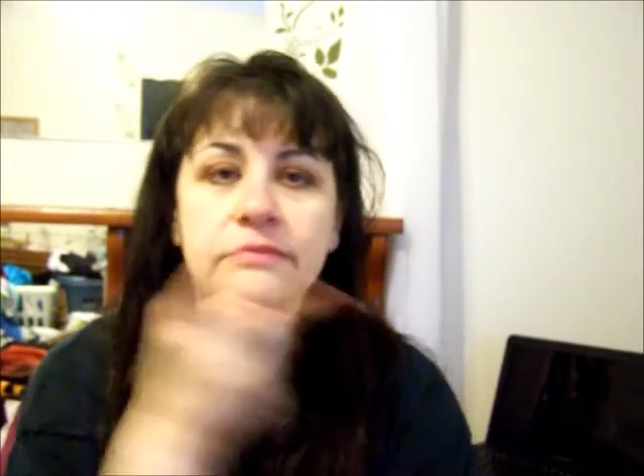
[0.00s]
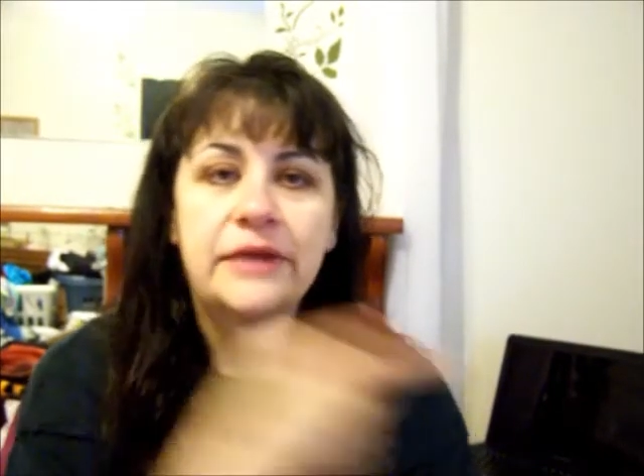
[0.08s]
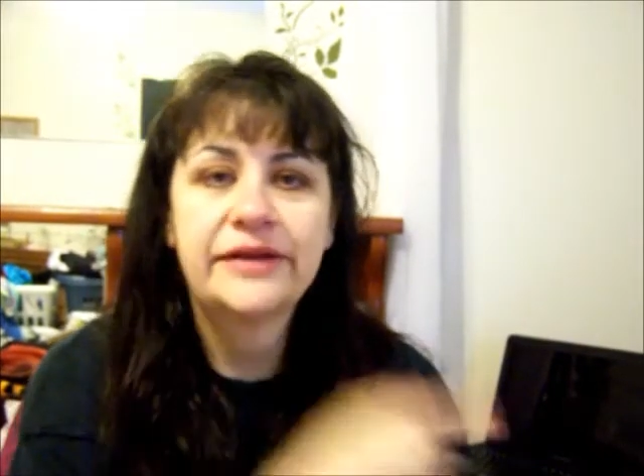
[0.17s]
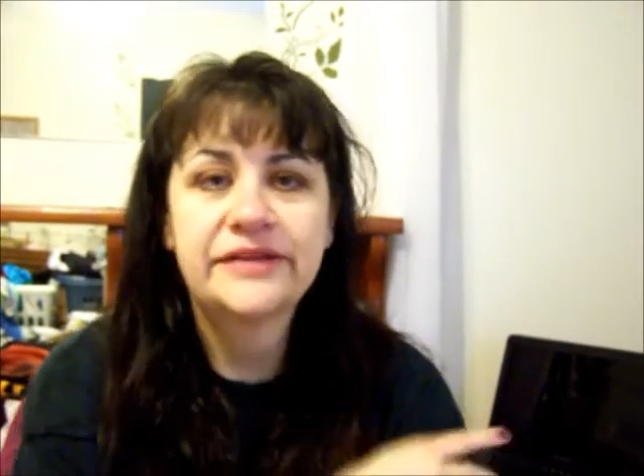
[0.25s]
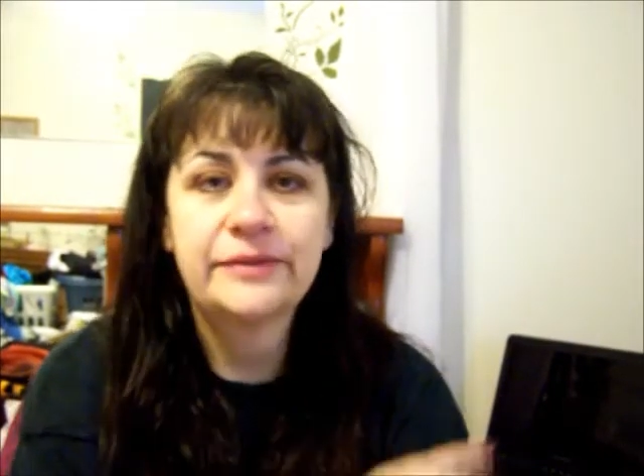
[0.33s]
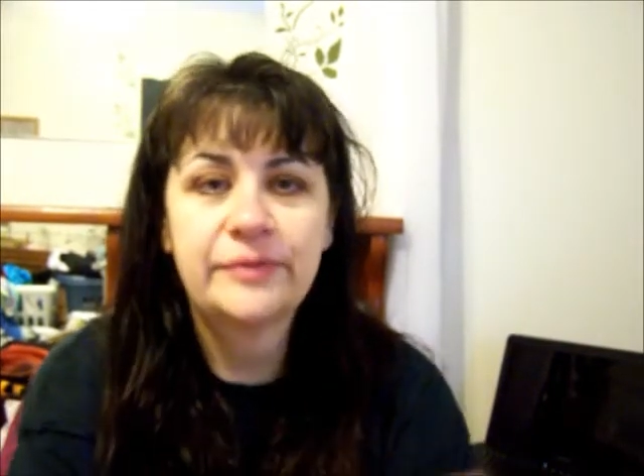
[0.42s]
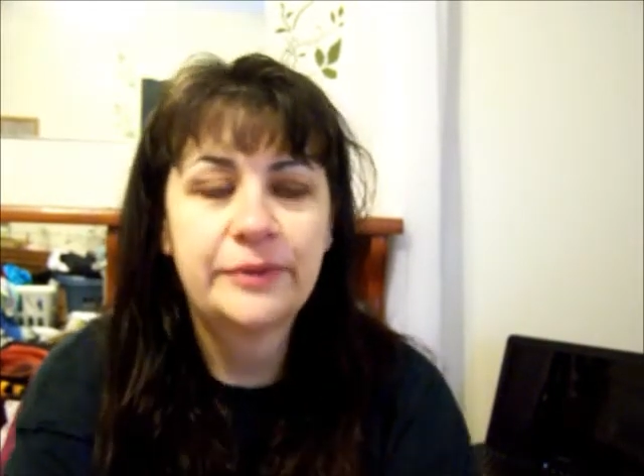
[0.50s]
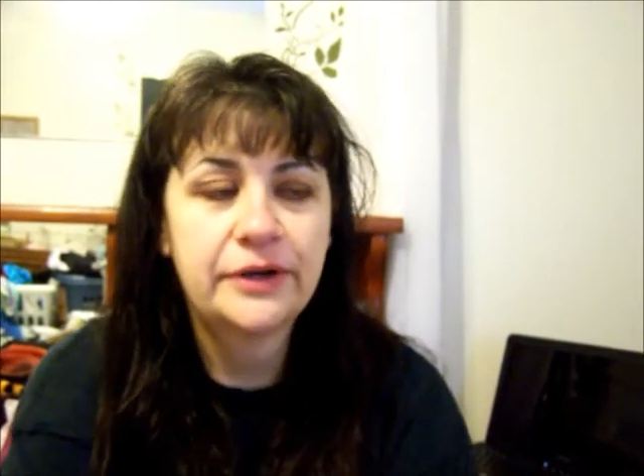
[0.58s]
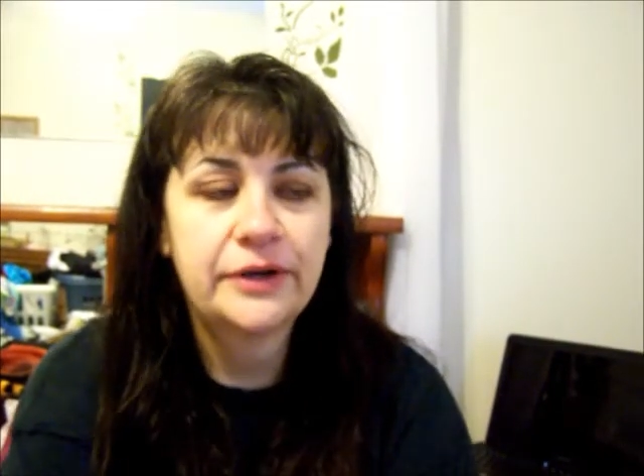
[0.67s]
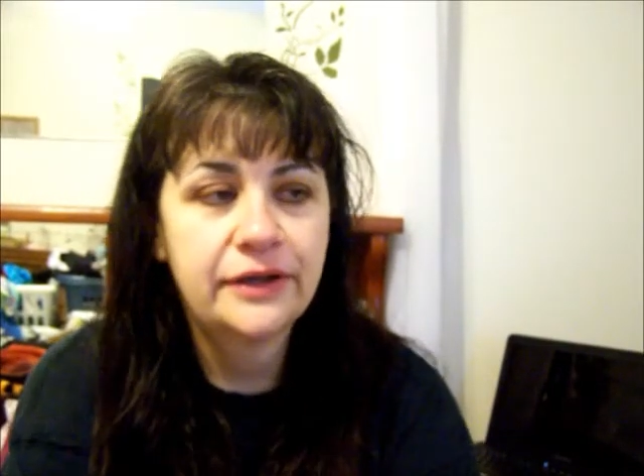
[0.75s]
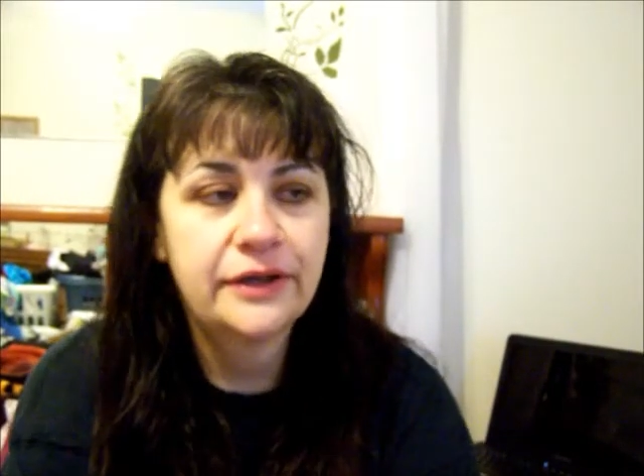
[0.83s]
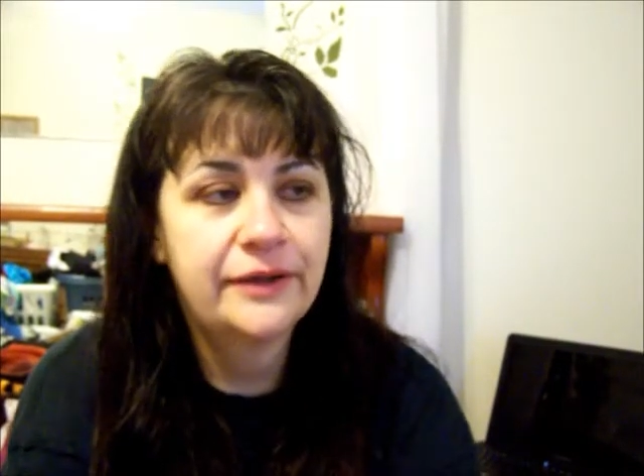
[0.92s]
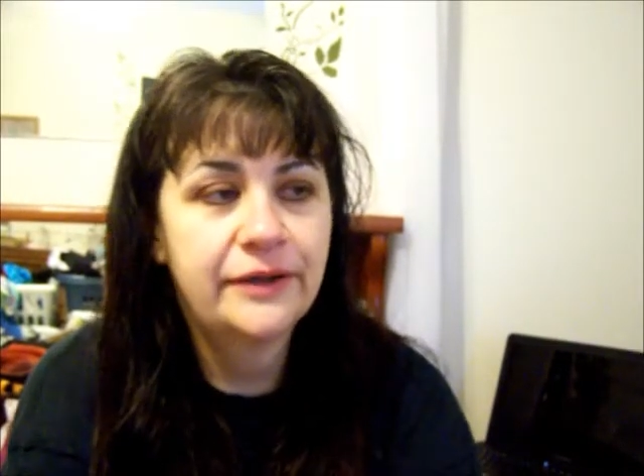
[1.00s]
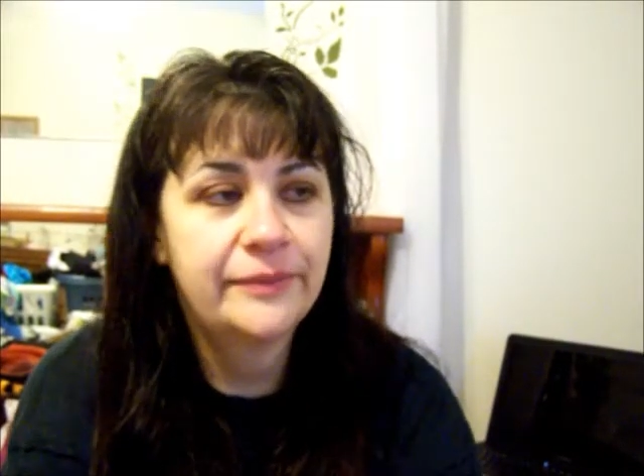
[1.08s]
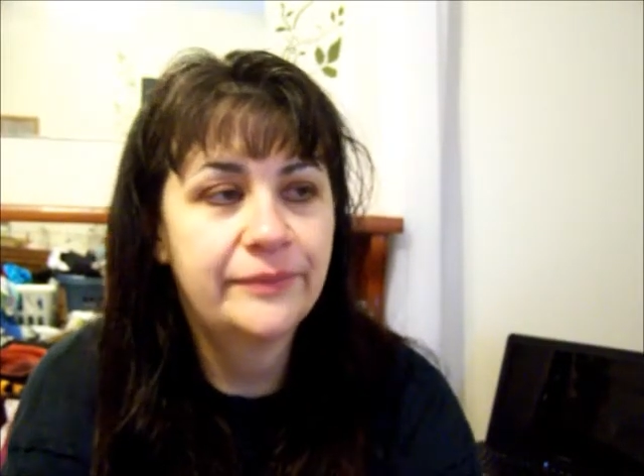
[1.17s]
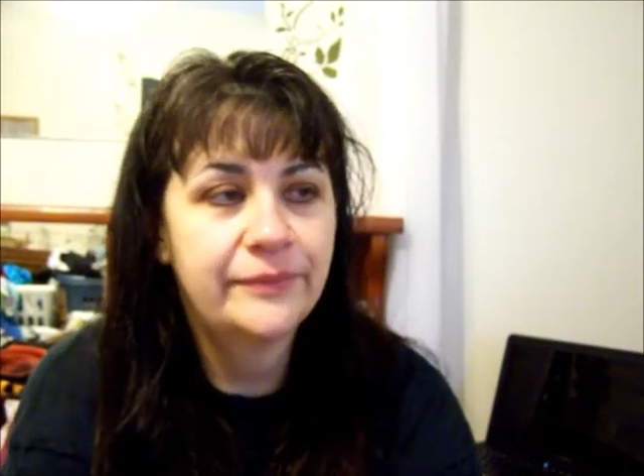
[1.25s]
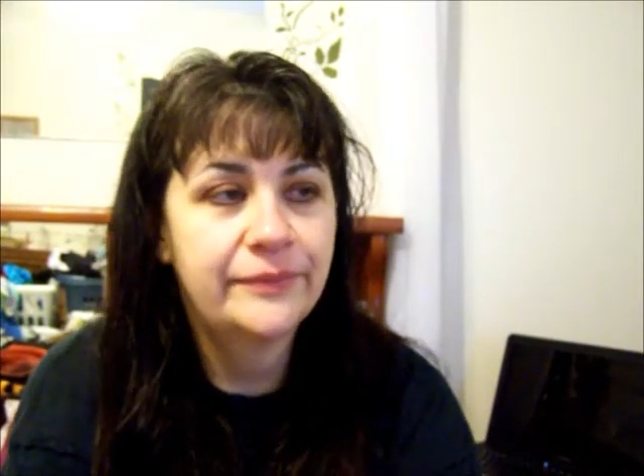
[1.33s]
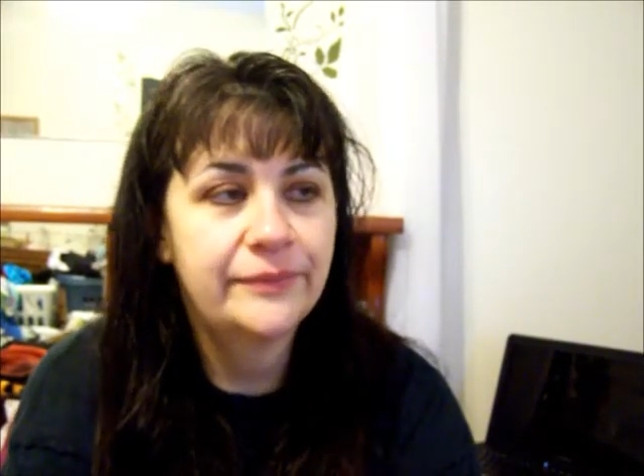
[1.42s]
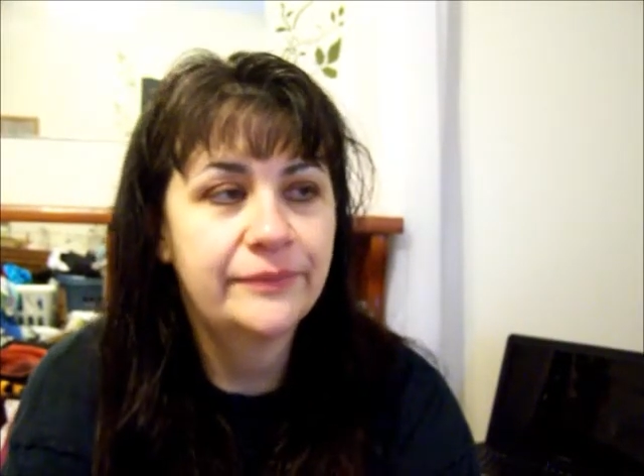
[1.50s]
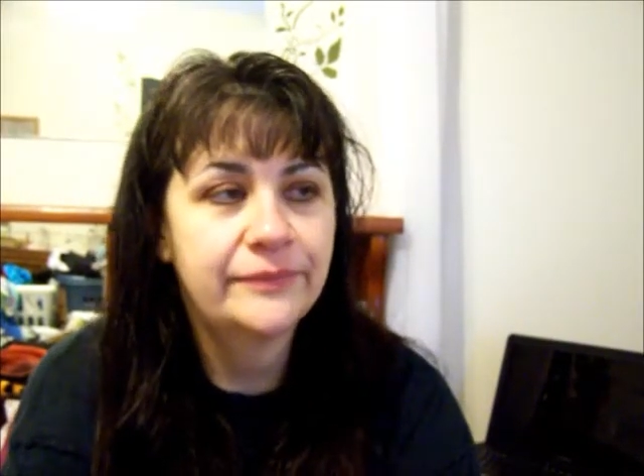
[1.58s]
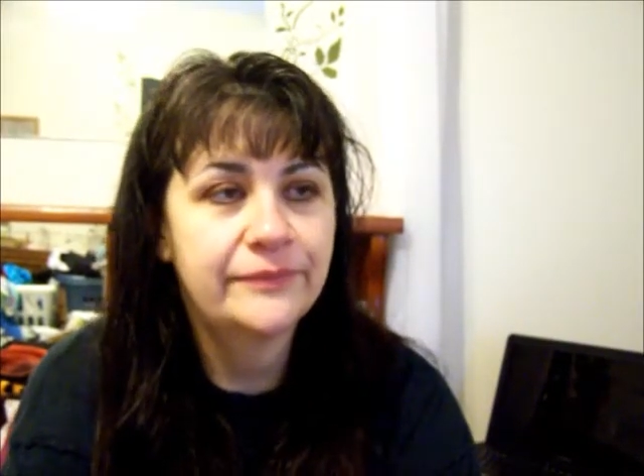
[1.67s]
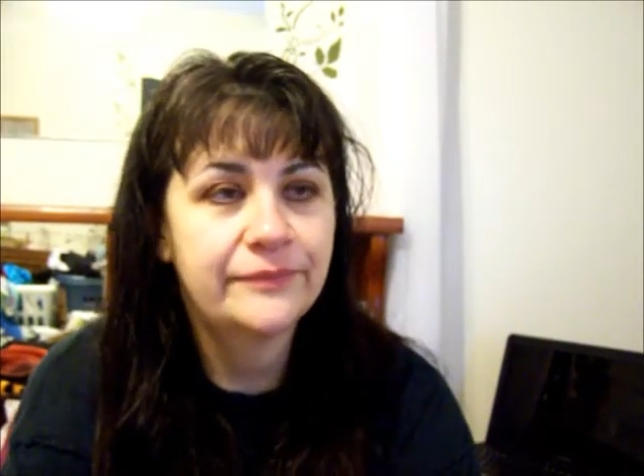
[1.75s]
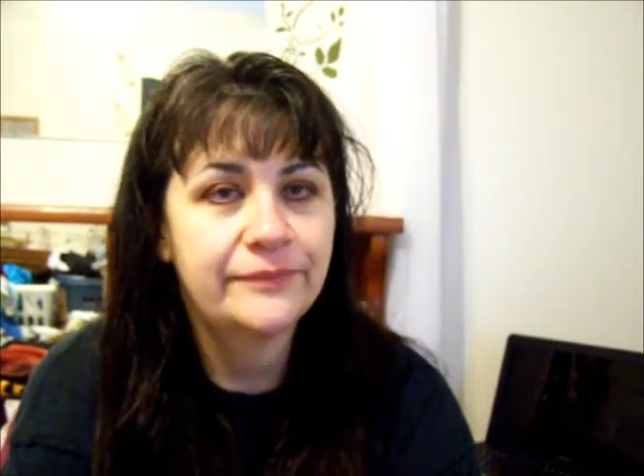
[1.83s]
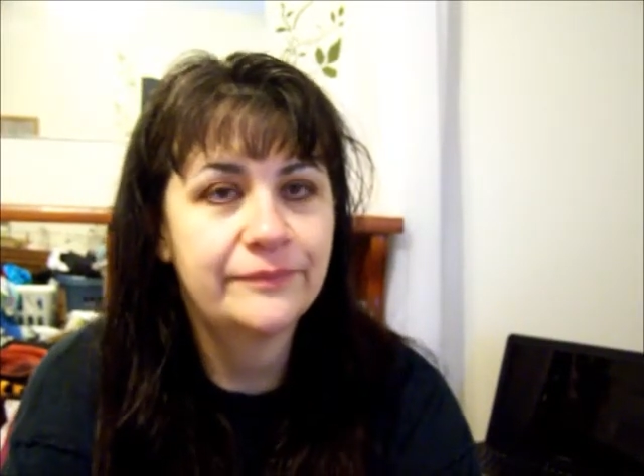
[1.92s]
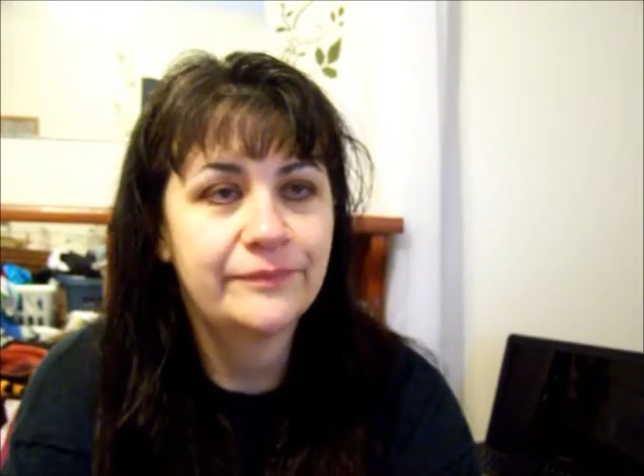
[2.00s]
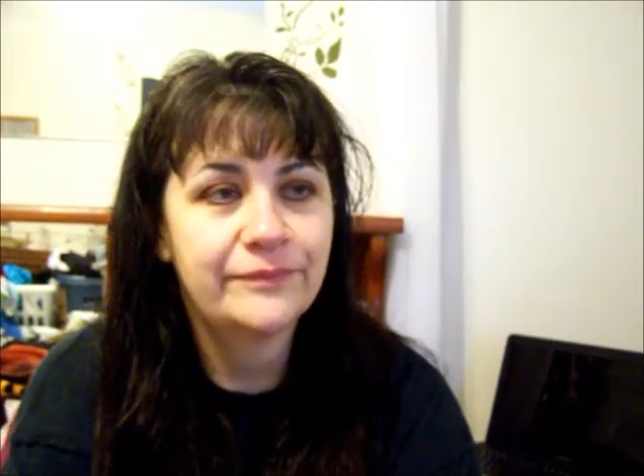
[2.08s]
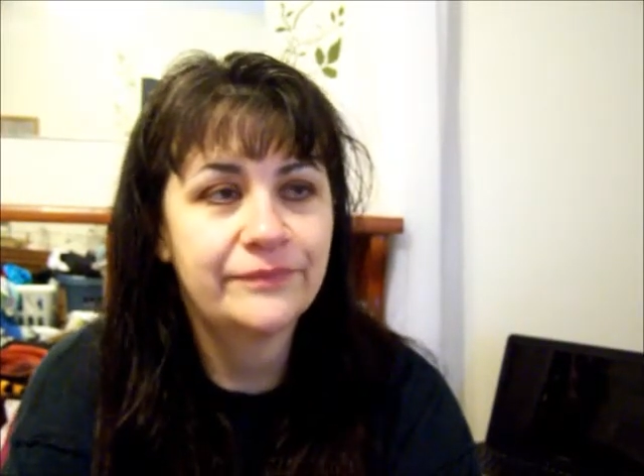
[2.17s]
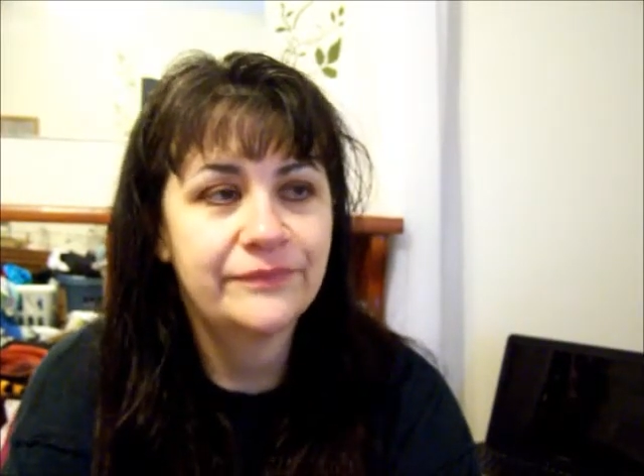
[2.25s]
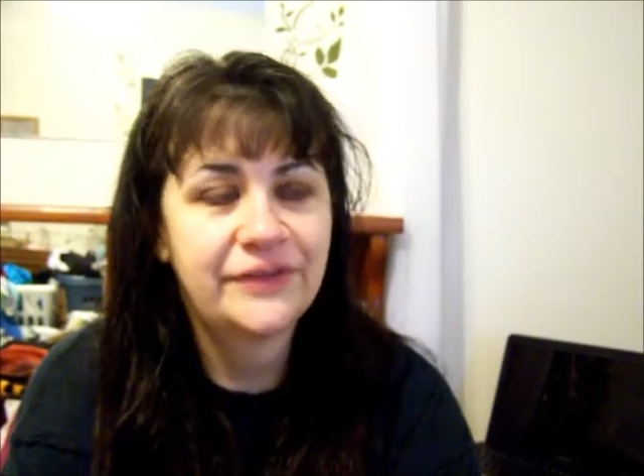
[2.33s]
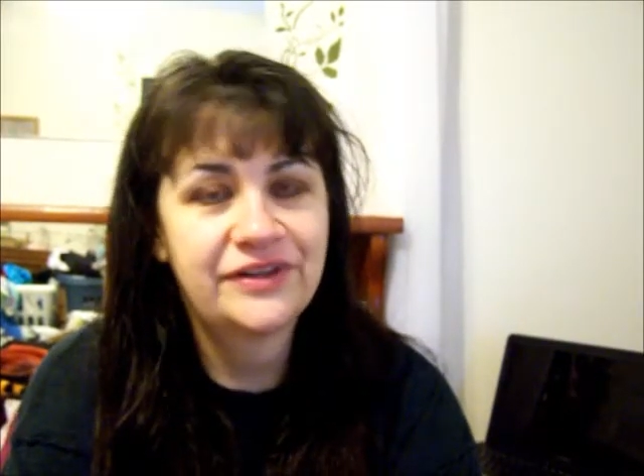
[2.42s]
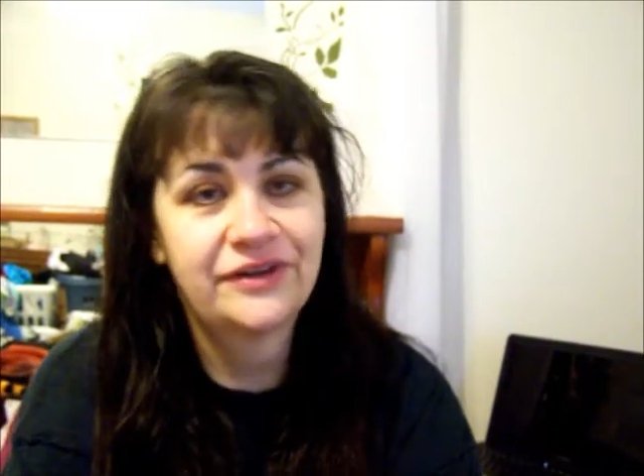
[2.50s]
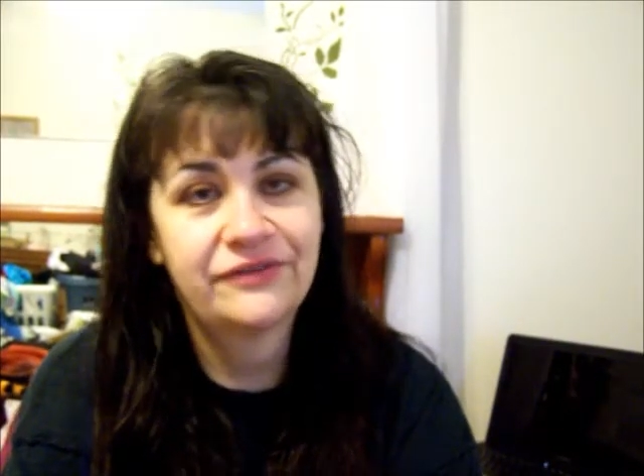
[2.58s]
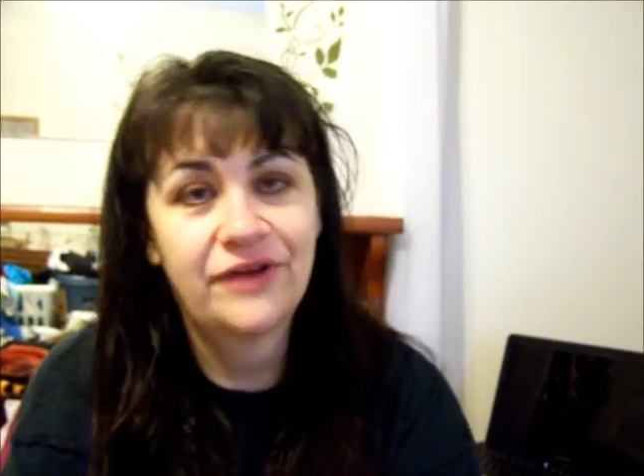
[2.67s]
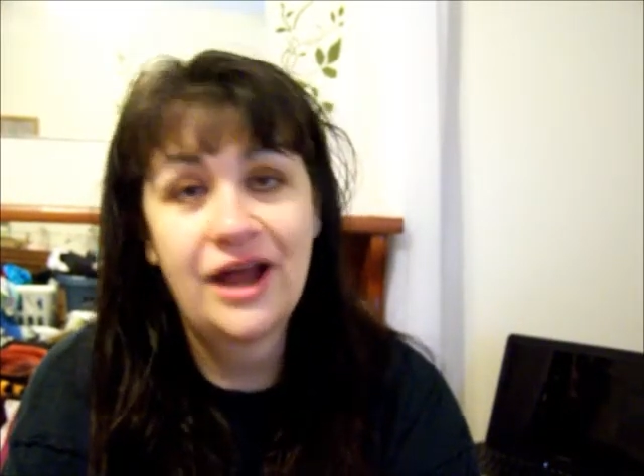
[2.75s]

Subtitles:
I skipped a part. I started,